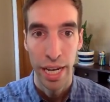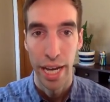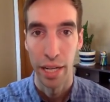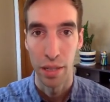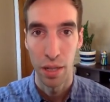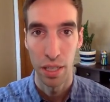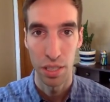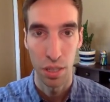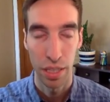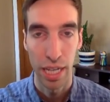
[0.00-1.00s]
and it costs
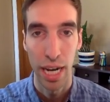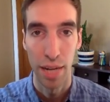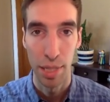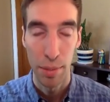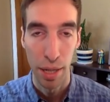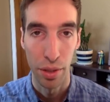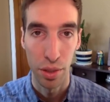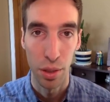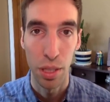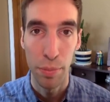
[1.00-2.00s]
our economy about
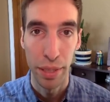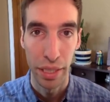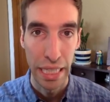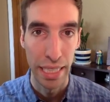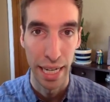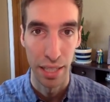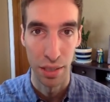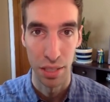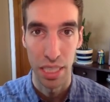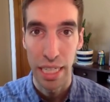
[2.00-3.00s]
$30 billion
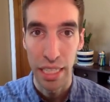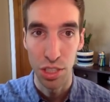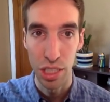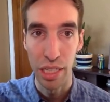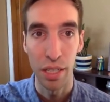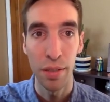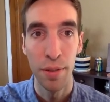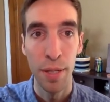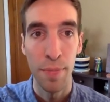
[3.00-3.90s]
each year.